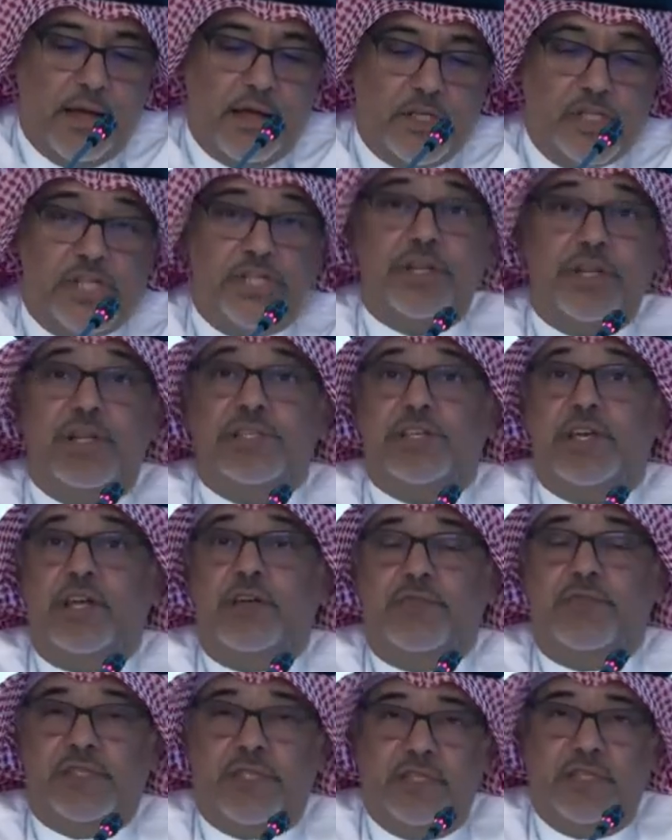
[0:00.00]
general
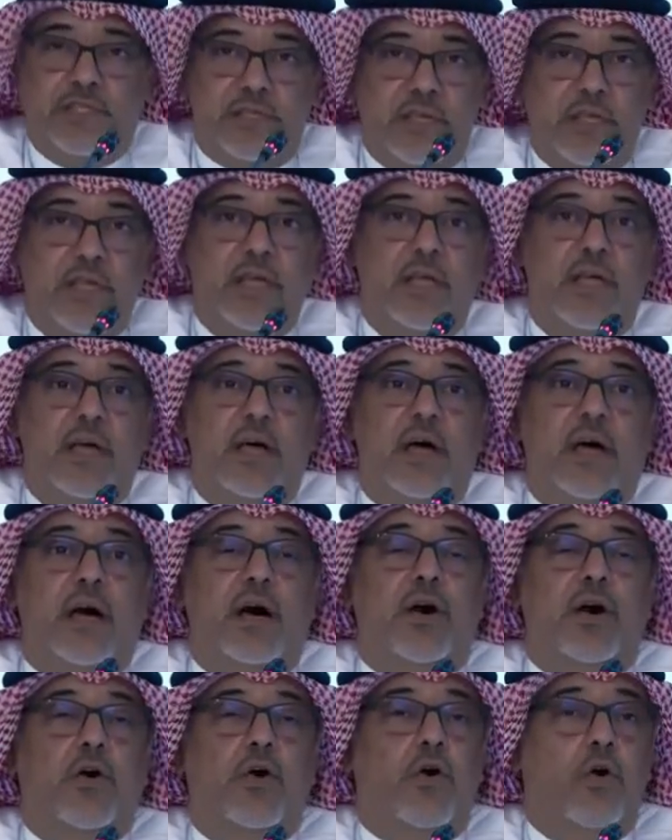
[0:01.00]
services
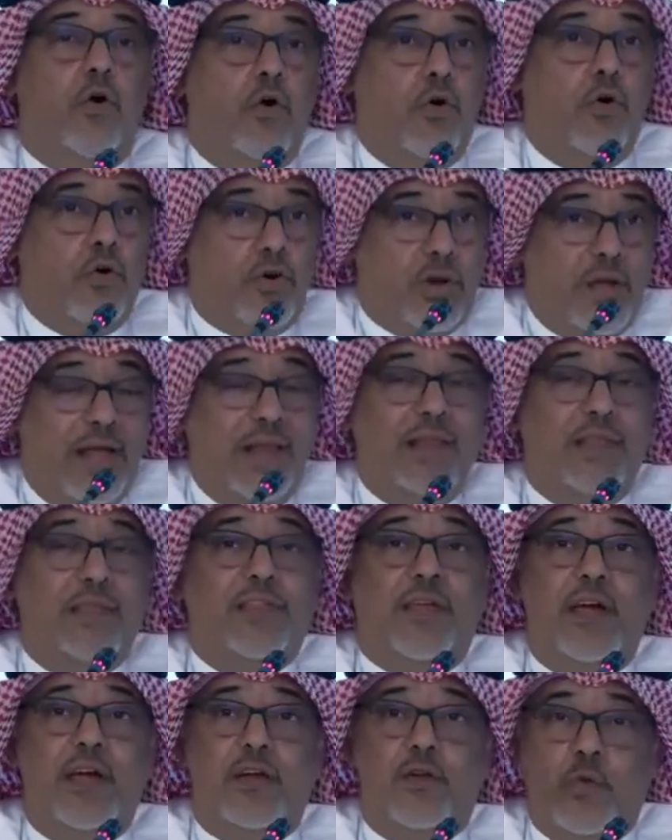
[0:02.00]
or
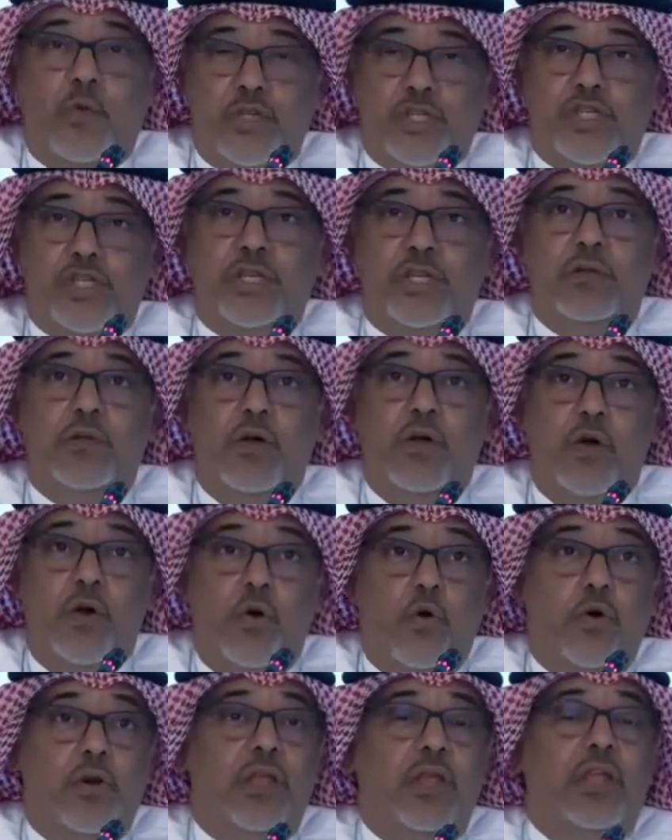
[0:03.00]
healthcare question,
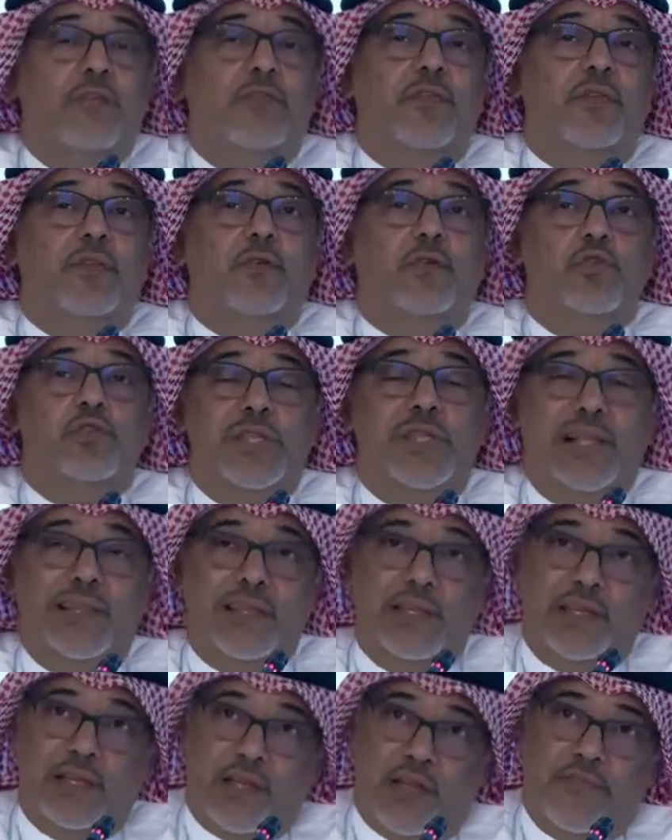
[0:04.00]
or even
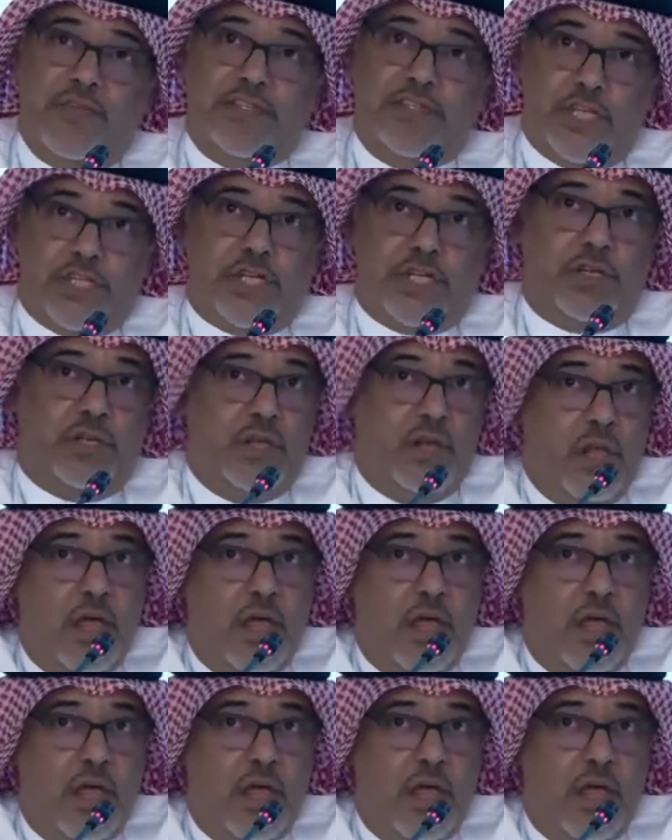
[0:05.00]
consulting a physician.